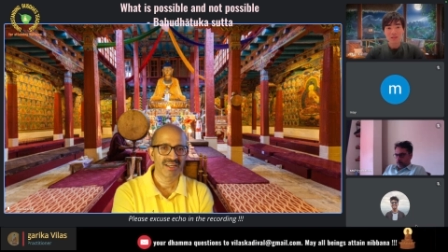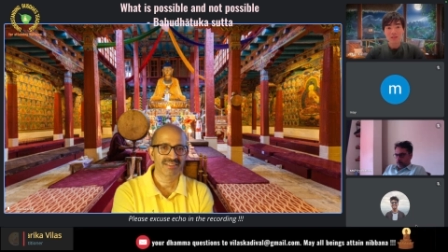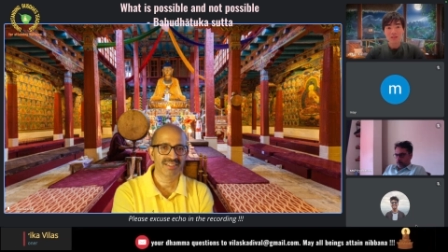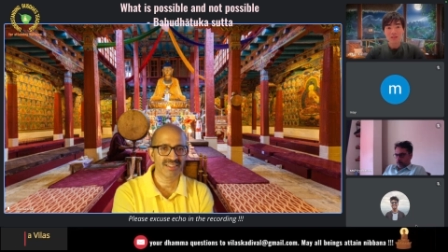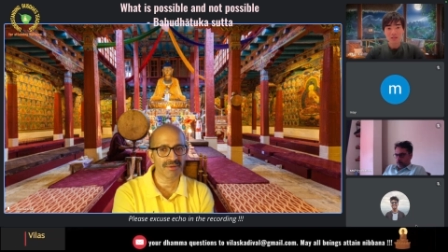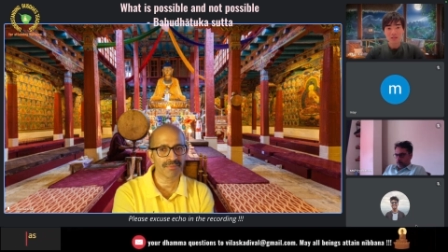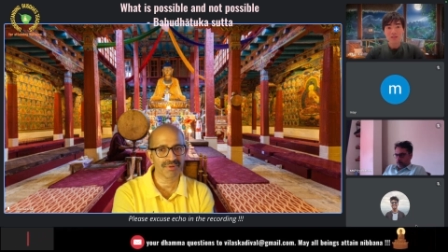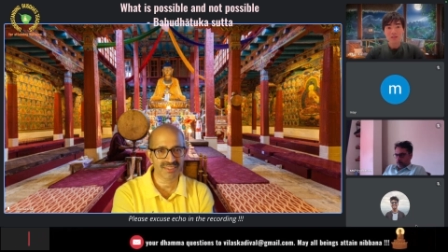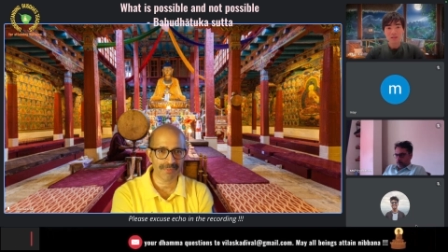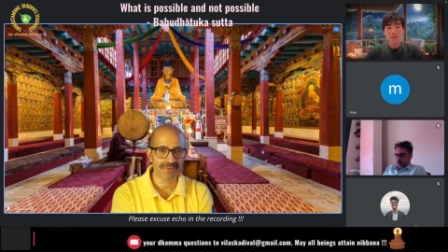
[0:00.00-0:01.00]
Since the
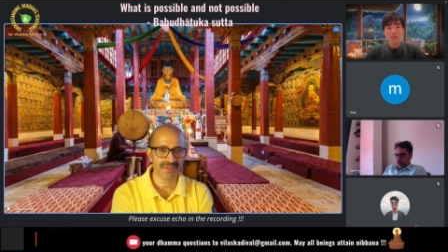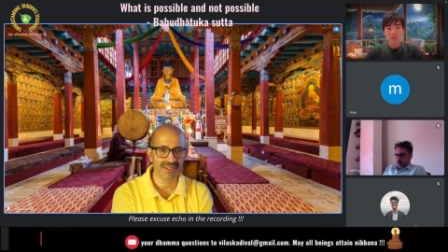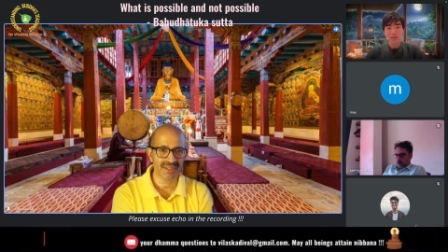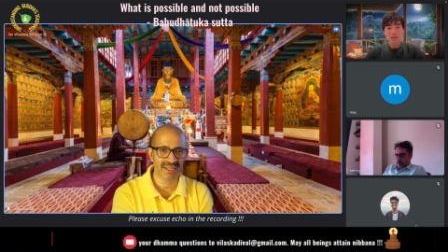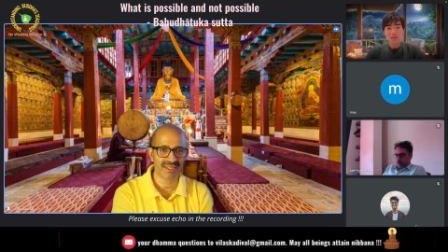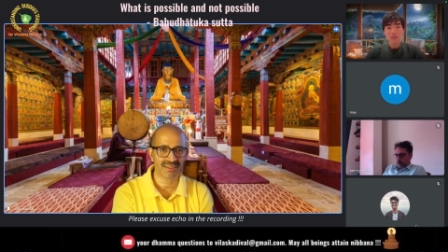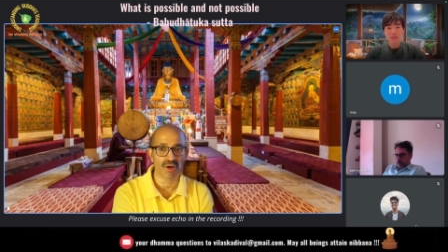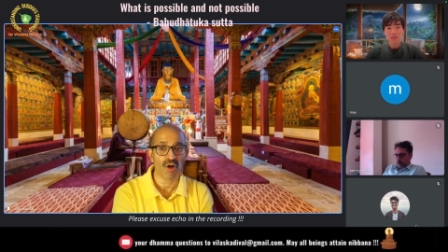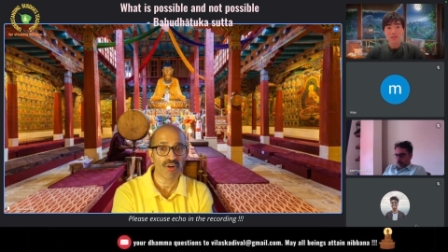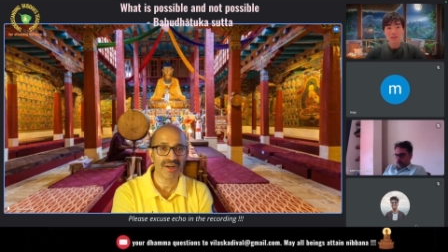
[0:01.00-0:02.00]
perception is
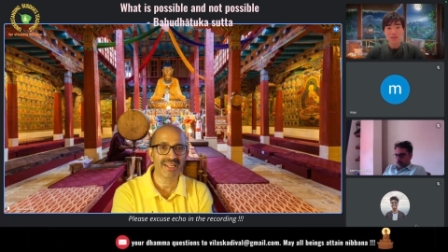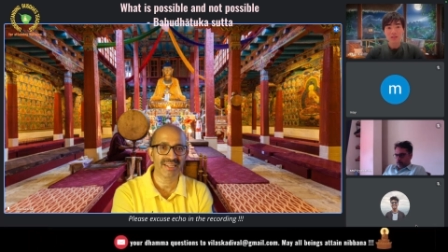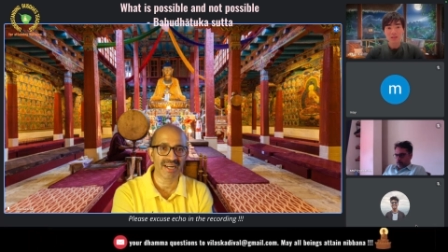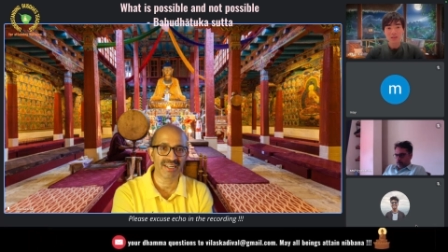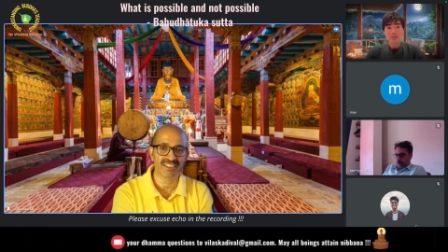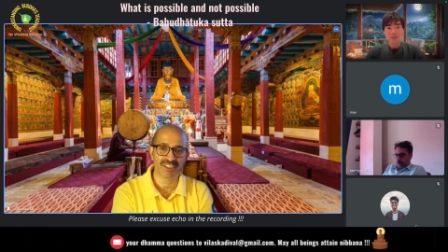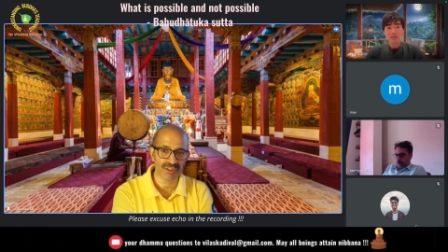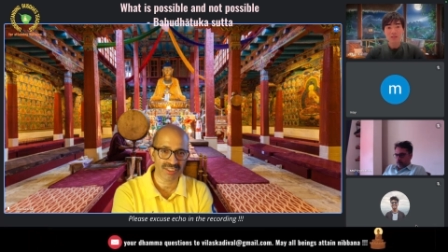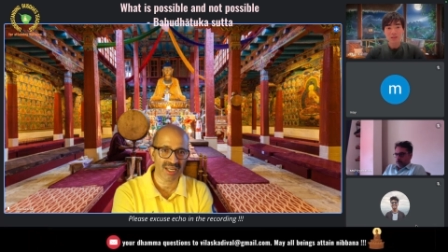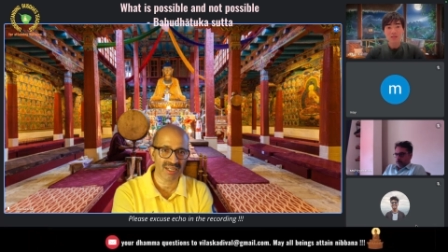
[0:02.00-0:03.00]
already that it's your
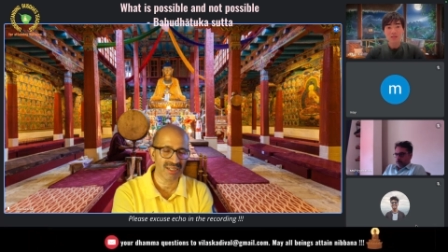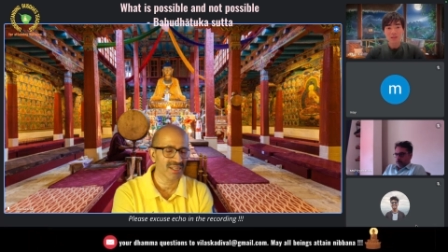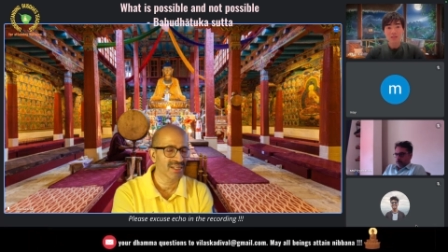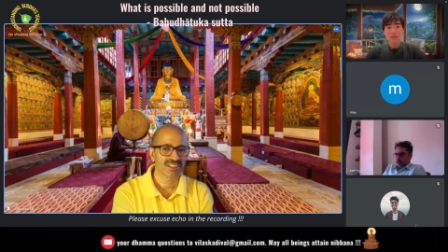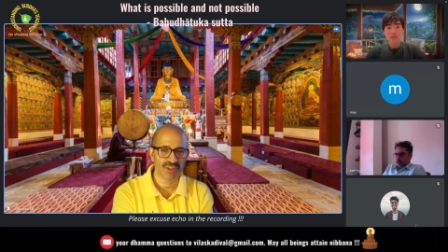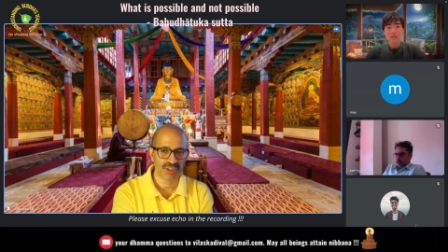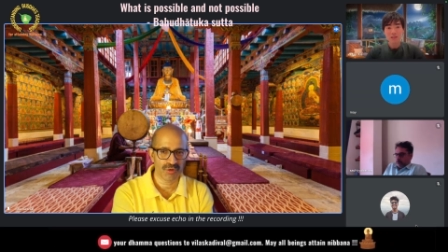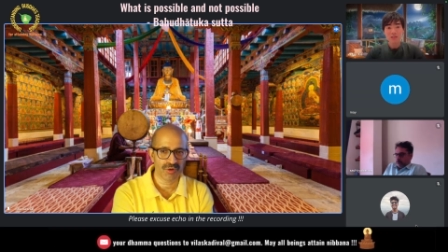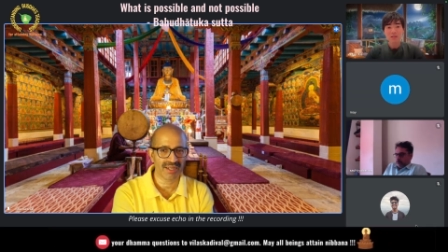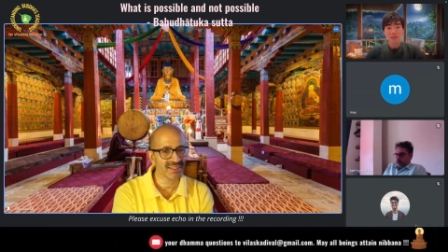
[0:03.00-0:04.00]
son, so
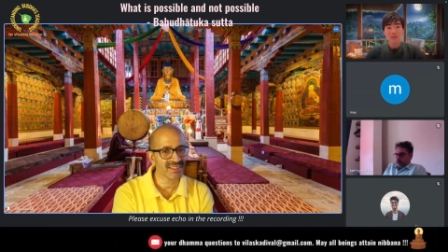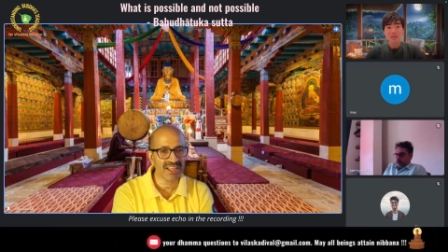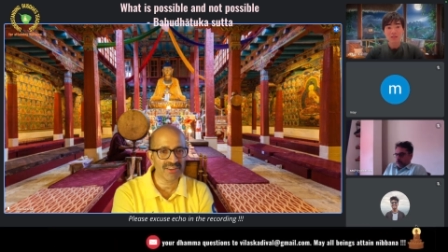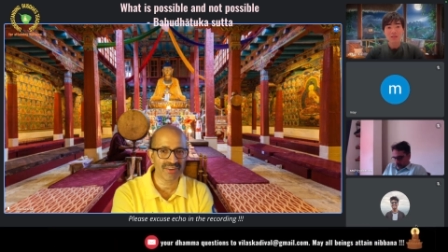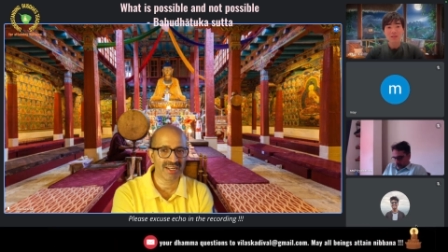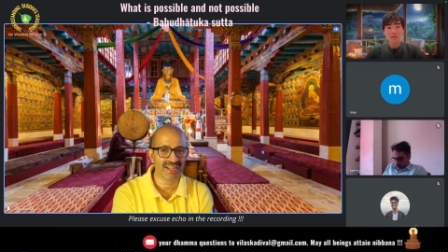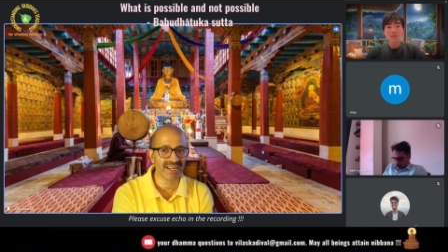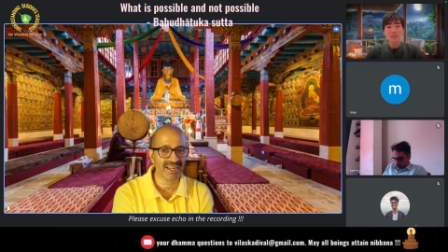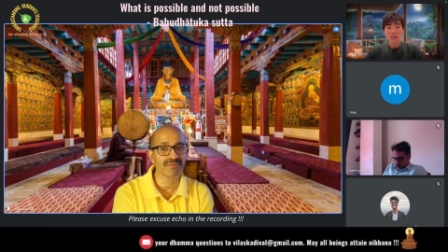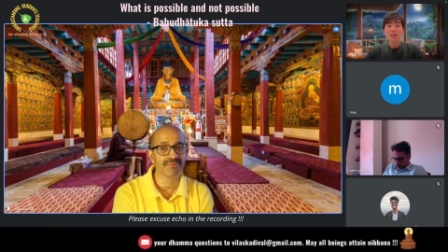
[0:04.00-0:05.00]
you get the same feeling,
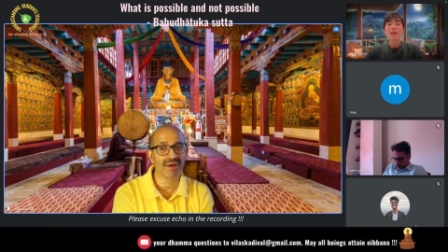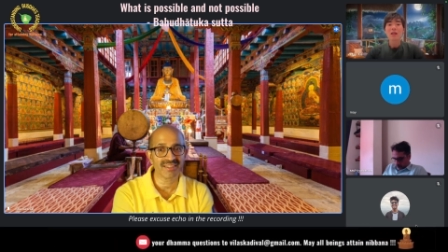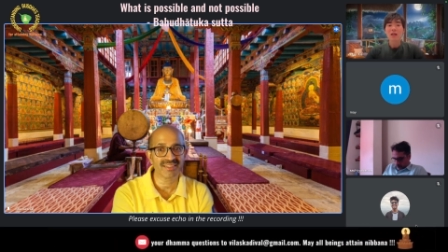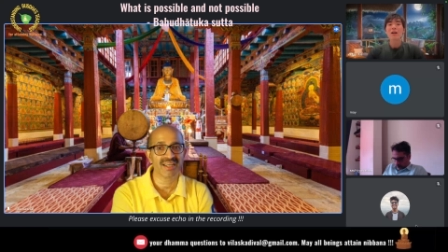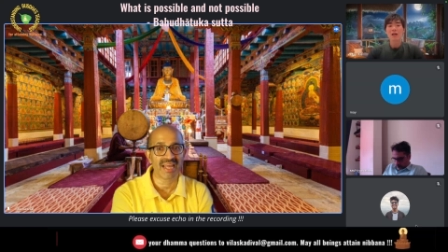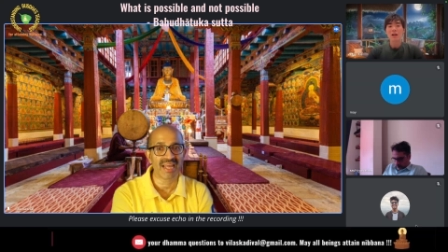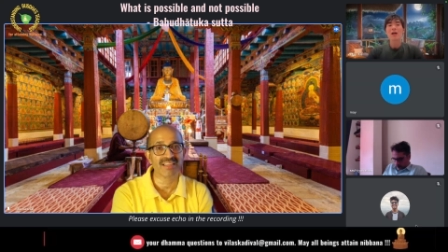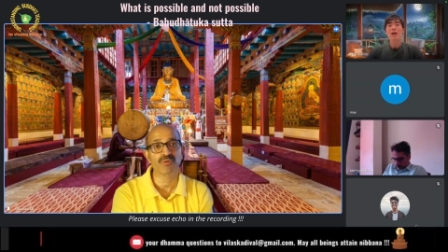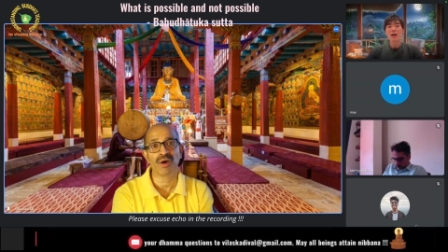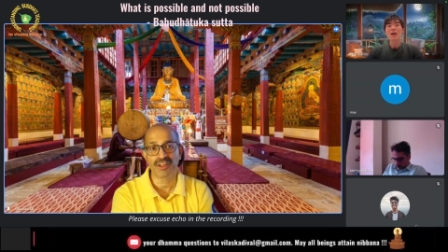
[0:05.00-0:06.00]
it is my son
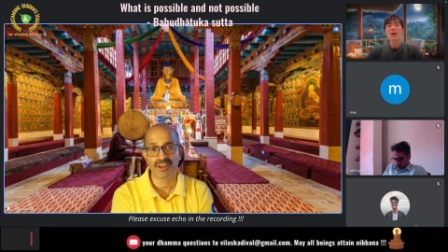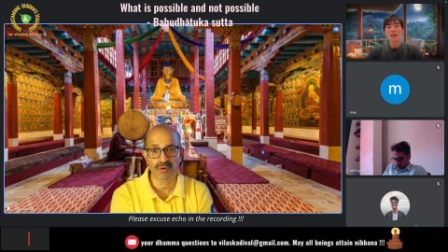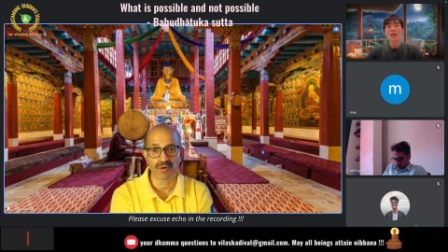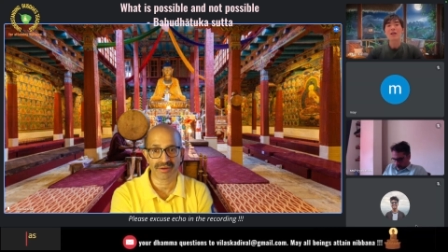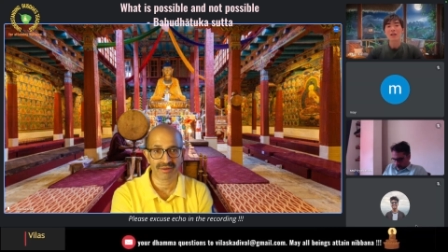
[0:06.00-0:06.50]
as 1 year old.